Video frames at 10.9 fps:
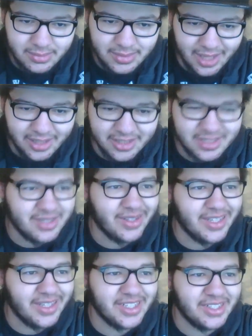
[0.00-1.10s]
The hell's
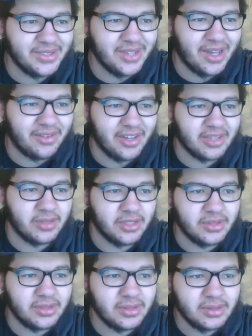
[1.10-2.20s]
Felicia gonna do now? Next page.